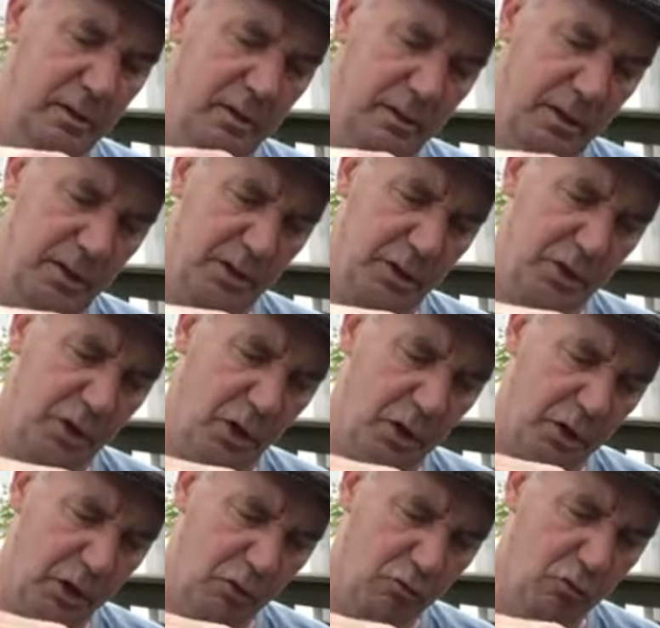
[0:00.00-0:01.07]
There's not
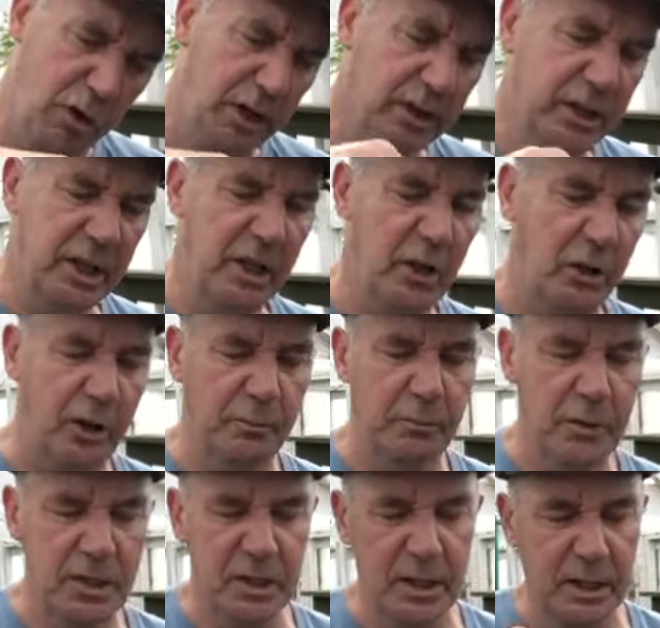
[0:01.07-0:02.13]
a great deal on them.
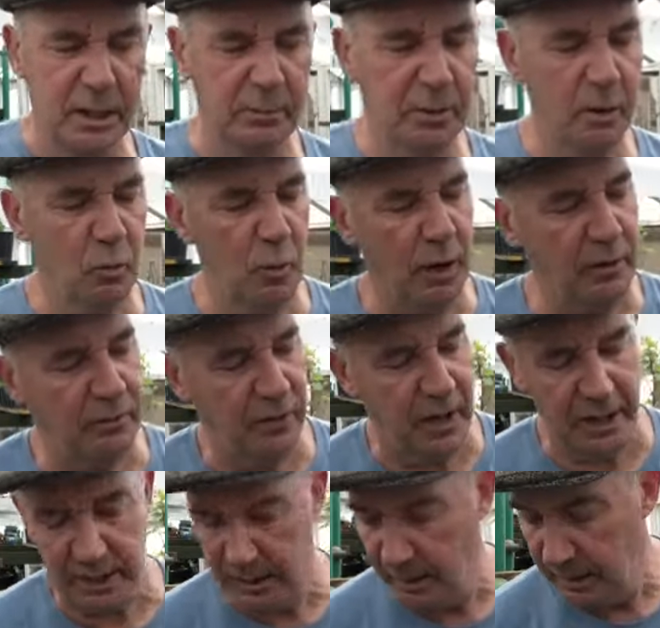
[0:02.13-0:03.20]
There's a little bit of
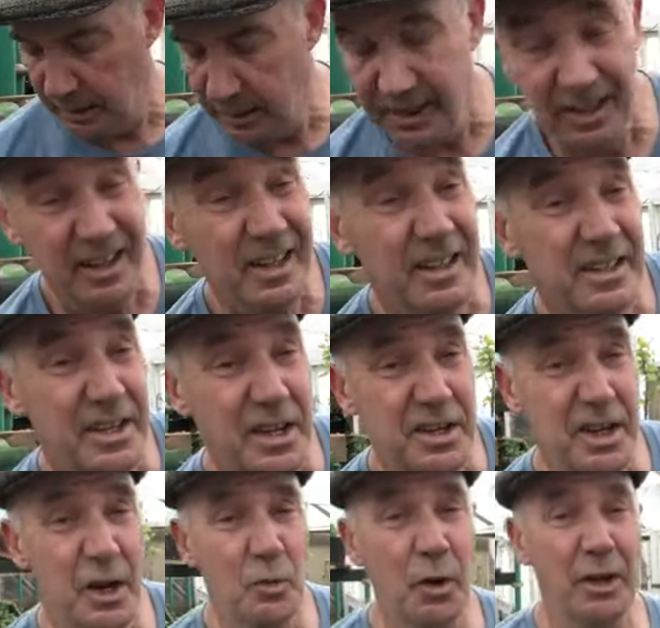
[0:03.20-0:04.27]
whitefly. As I
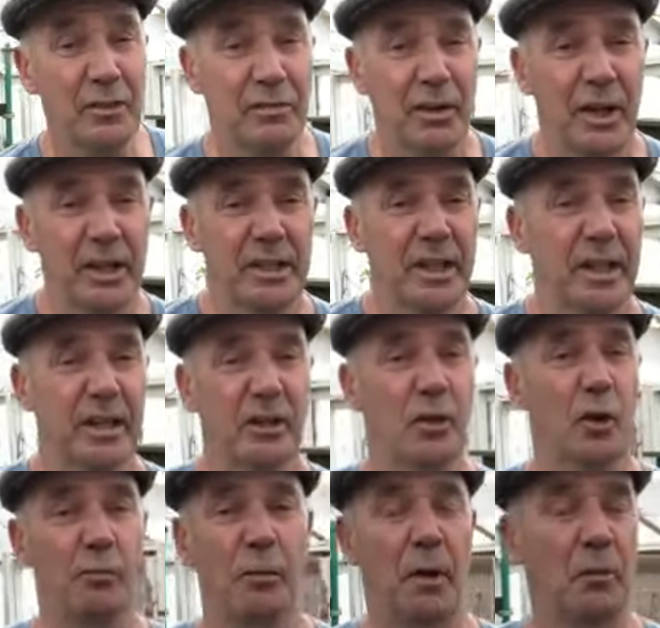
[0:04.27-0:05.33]
say, a whitefly you can
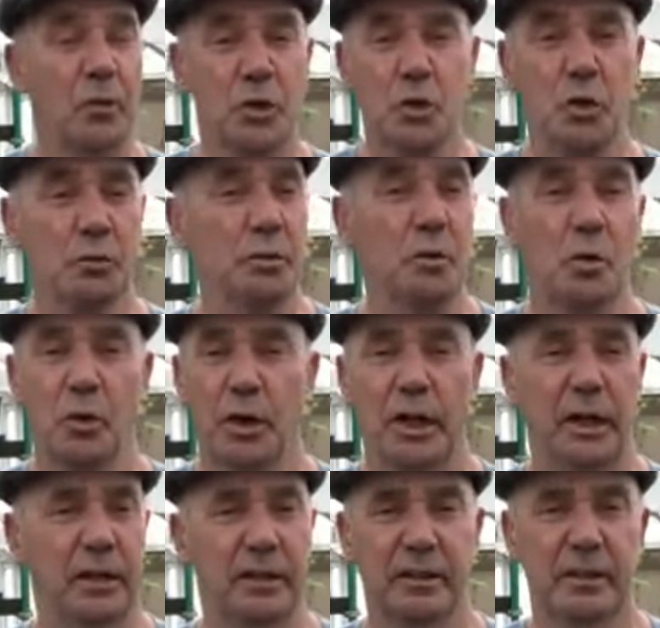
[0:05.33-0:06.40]
combat with soapy water,
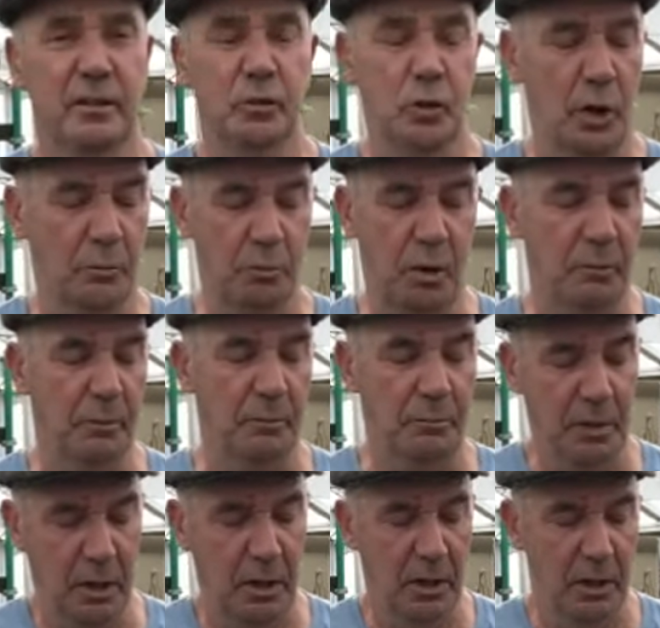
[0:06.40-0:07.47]
not a problem.
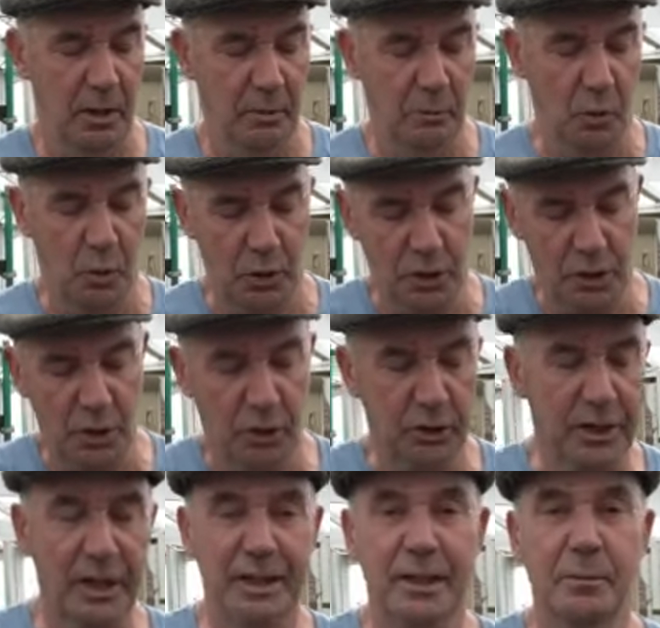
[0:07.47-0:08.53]
But when you start
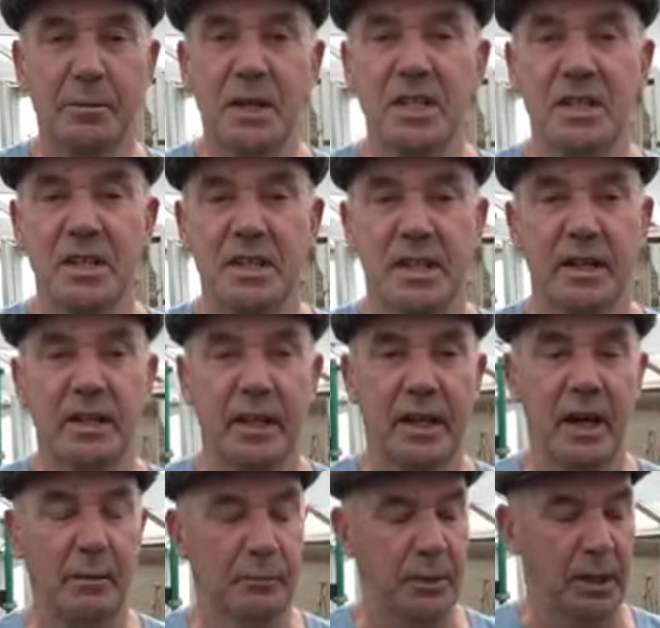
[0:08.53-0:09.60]
getting the beasties like the
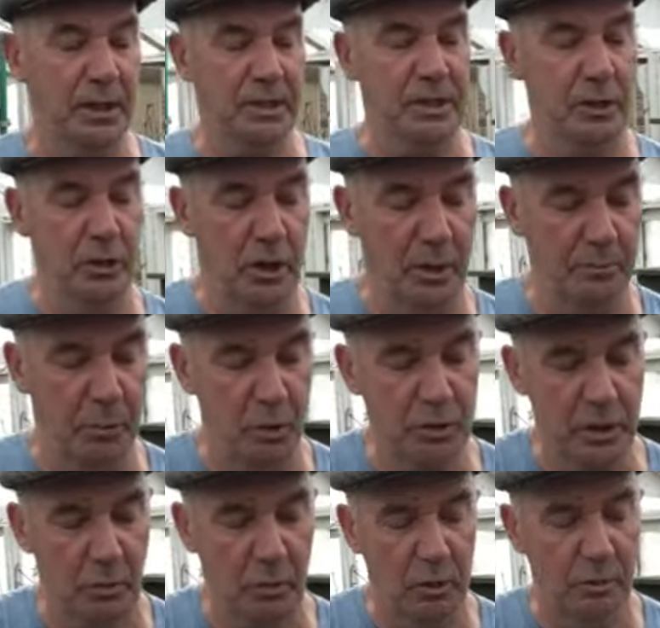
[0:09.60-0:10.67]
caterpillars and the other bugs
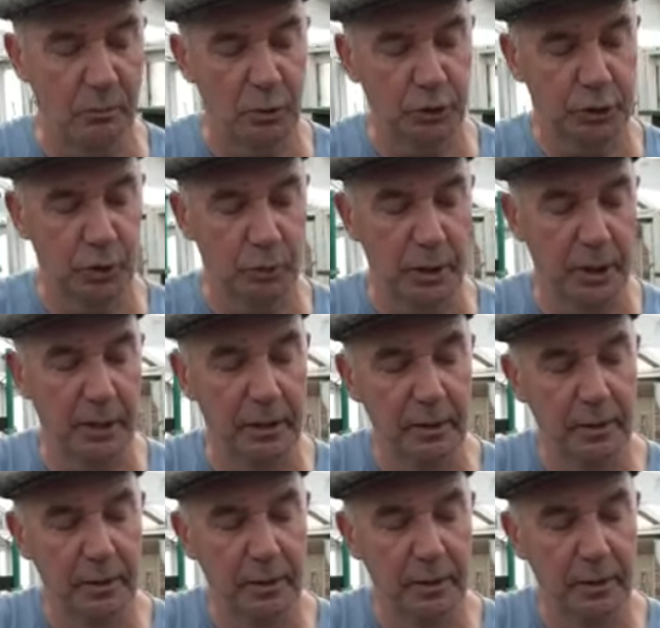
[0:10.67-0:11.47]
that want to munch away,